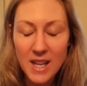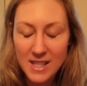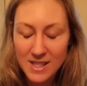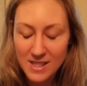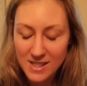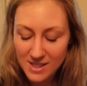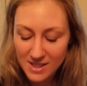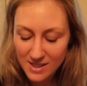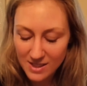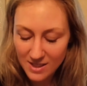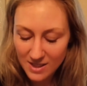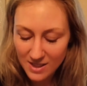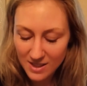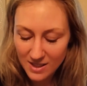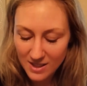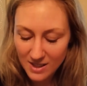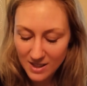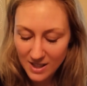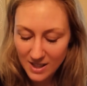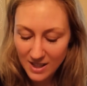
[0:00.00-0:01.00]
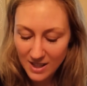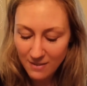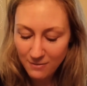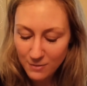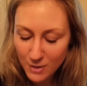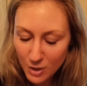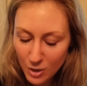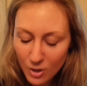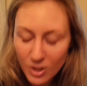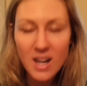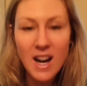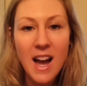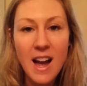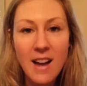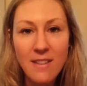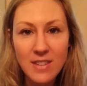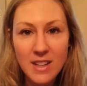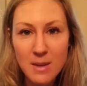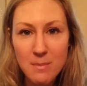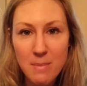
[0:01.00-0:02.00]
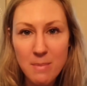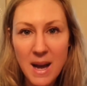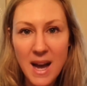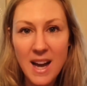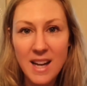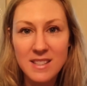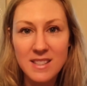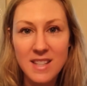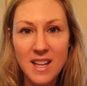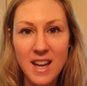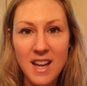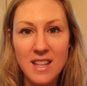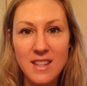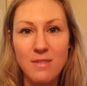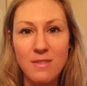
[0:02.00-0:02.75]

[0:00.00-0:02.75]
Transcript: It's if you're having a bad day,